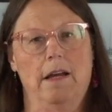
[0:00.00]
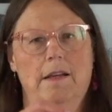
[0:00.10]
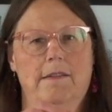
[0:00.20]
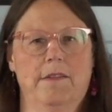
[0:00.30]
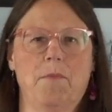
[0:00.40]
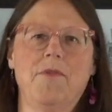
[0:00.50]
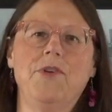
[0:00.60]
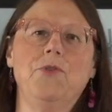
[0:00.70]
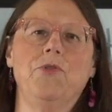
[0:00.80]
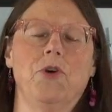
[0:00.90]
Some of
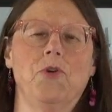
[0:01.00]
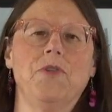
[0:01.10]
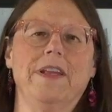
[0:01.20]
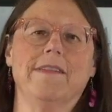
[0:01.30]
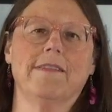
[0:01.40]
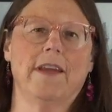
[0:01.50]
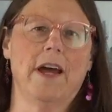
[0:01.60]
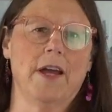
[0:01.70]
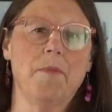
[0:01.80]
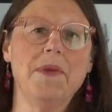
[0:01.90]
you know that
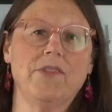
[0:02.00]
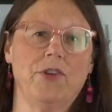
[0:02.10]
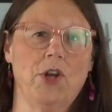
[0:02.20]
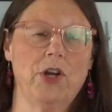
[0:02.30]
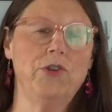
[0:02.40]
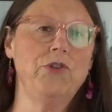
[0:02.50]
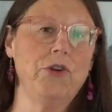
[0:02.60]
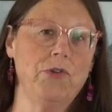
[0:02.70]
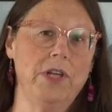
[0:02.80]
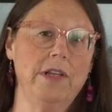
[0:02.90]
slime is a
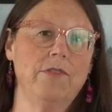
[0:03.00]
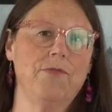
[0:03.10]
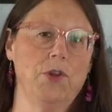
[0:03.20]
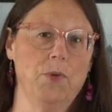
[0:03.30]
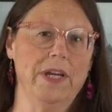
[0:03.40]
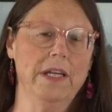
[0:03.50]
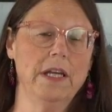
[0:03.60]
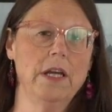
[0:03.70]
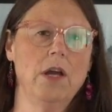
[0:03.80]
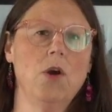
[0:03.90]
non-Newtonian fluid,
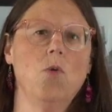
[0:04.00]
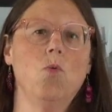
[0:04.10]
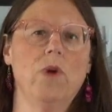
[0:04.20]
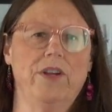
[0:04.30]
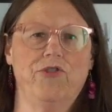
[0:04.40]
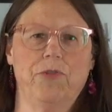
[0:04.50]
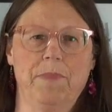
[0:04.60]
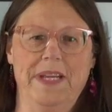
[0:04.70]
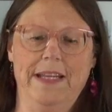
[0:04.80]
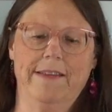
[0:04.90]
which
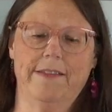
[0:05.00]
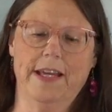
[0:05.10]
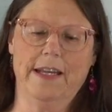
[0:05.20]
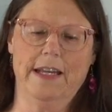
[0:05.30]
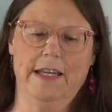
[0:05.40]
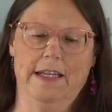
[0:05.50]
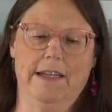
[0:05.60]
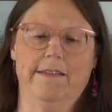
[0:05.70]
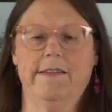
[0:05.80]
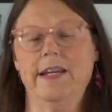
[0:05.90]
means that it
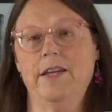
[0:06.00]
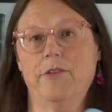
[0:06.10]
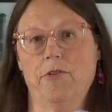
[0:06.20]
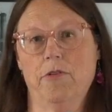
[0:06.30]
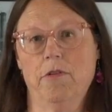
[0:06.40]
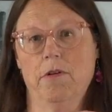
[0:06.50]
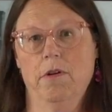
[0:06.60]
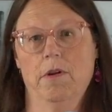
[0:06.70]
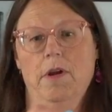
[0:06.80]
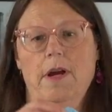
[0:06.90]
is neither
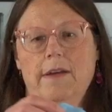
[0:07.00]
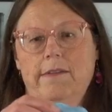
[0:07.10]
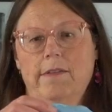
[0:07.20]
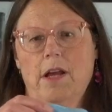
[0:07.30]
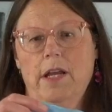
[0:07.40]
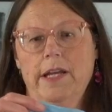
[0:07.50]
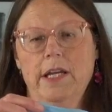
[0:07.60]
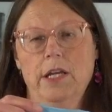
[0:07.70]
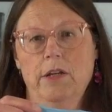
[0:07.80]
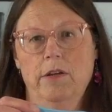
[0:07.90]
a solid
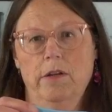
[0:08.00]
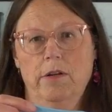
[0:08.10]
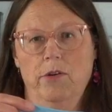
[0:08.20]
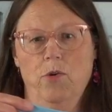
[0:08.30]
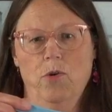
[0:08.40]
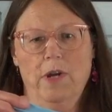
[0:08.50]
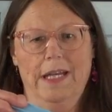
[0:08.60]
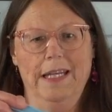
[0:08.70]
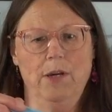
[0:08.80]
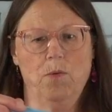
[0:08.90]
nor a
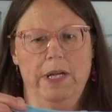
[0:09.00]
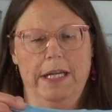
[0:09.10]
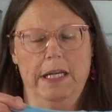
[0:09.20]
liquid.